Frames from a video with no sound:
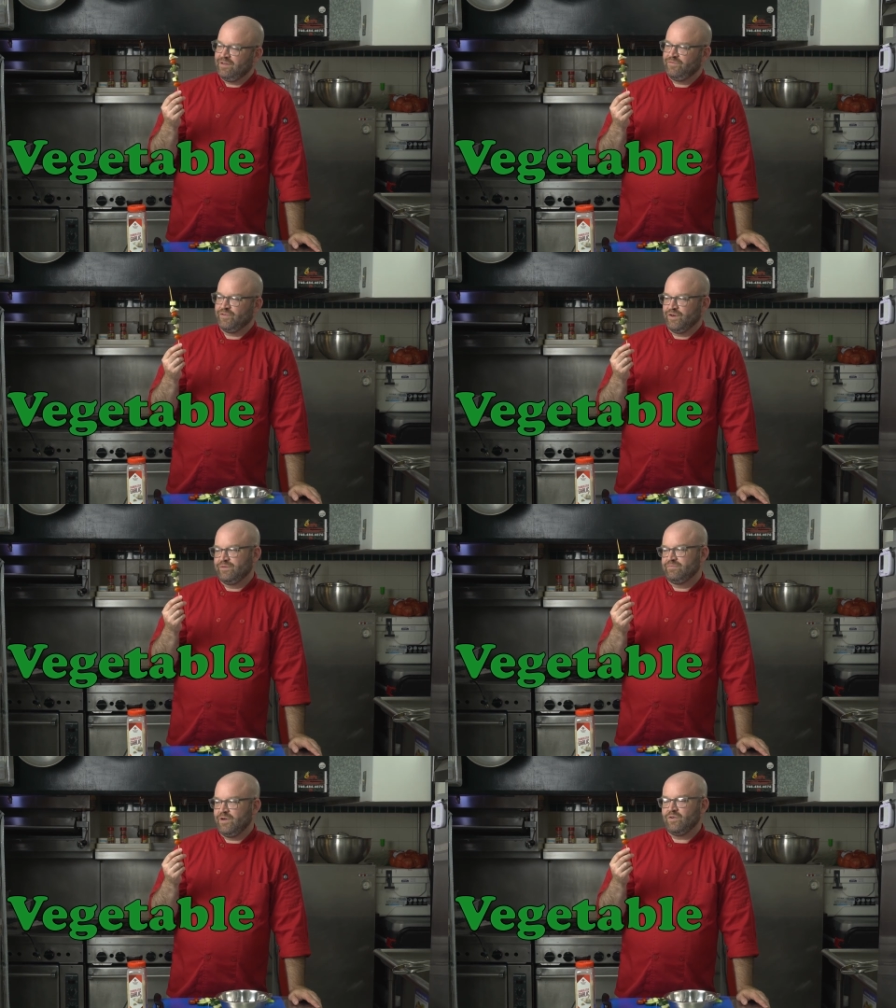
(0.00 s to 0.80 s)

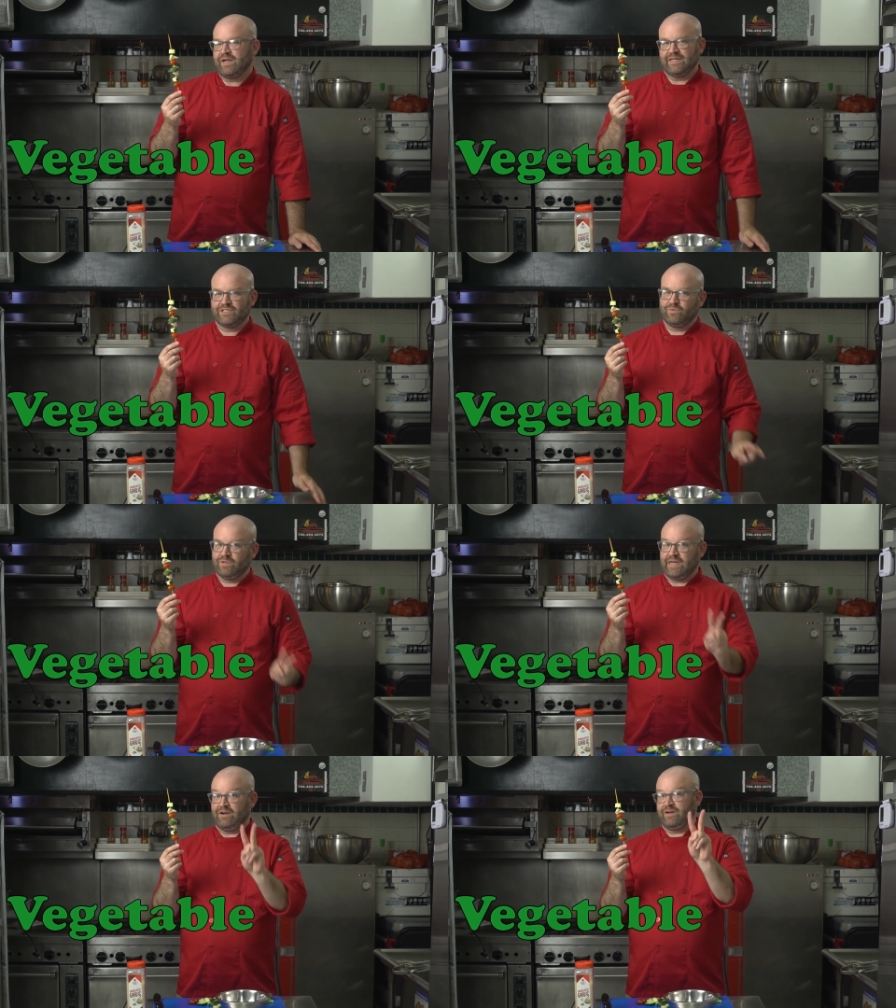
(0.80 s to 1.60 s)
Fruit. Okay, so
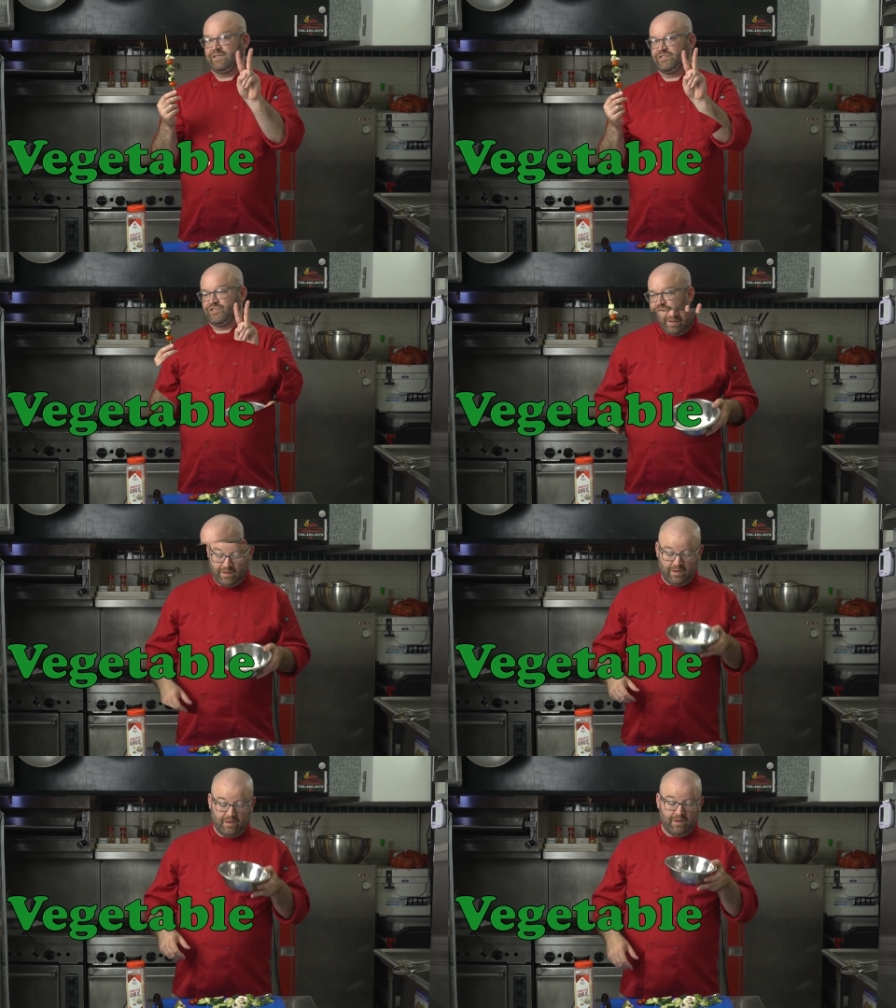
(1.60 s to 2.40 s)
we'll count it as 2.
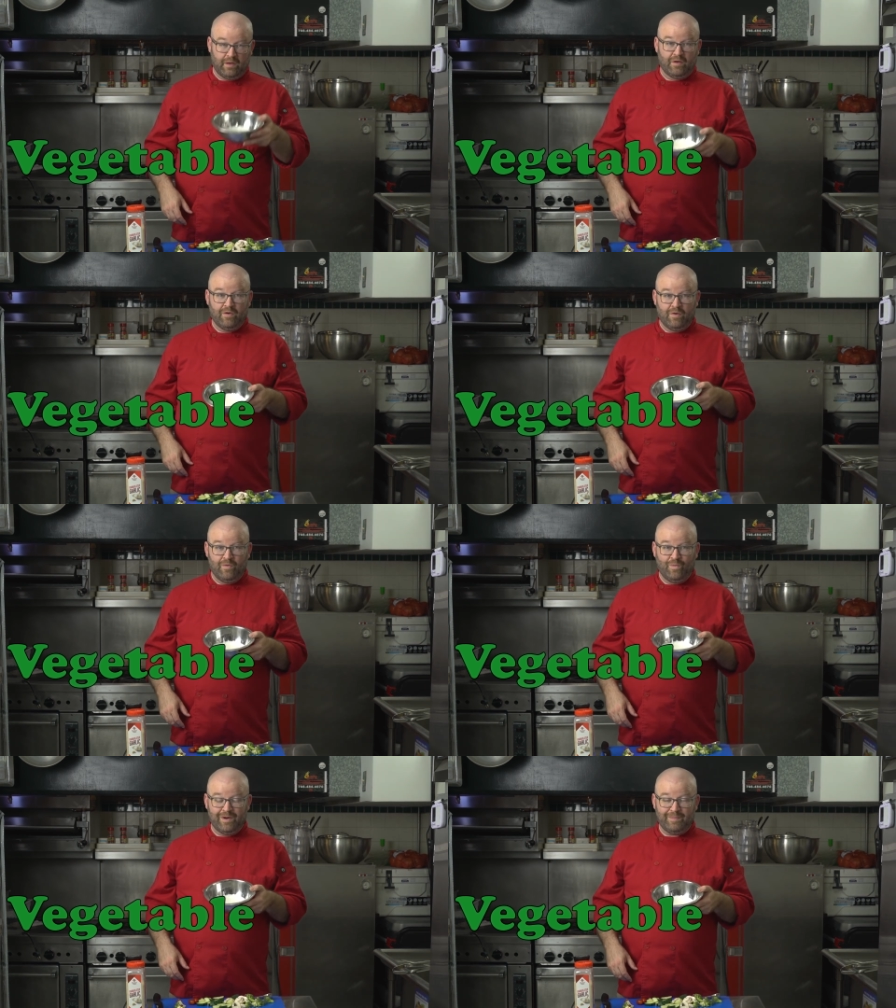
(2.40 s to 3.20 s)

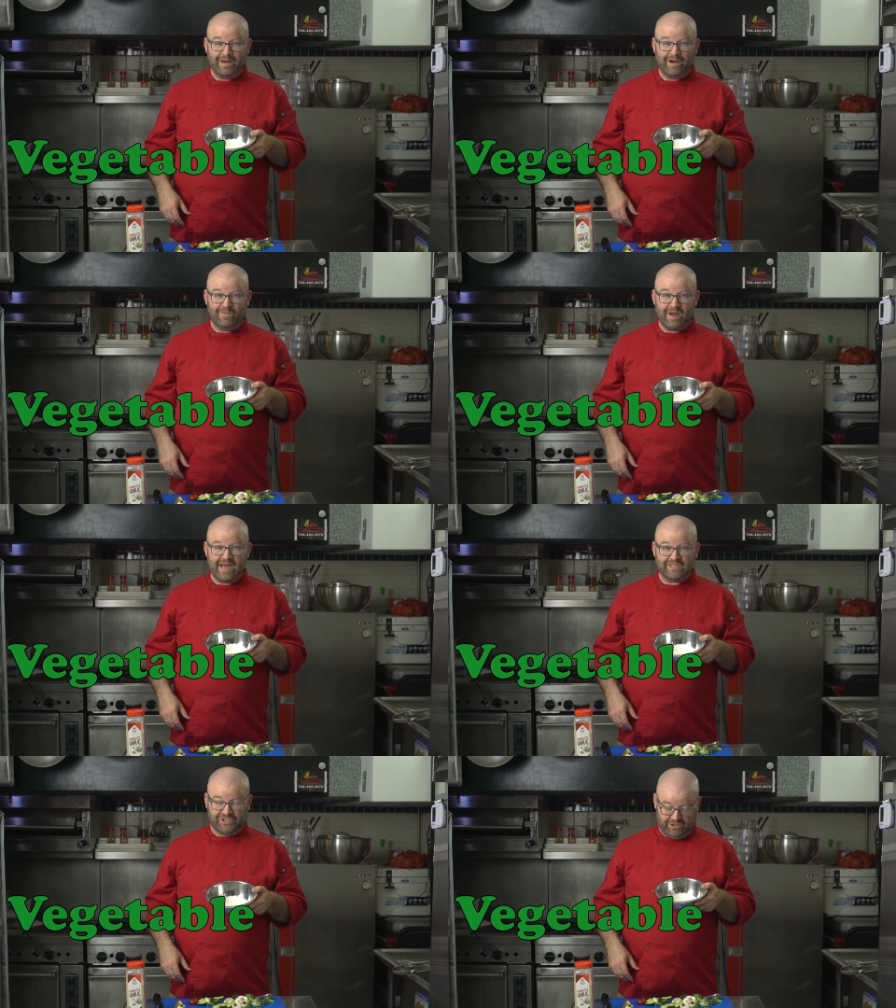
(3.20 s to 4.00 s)
What about our ranch?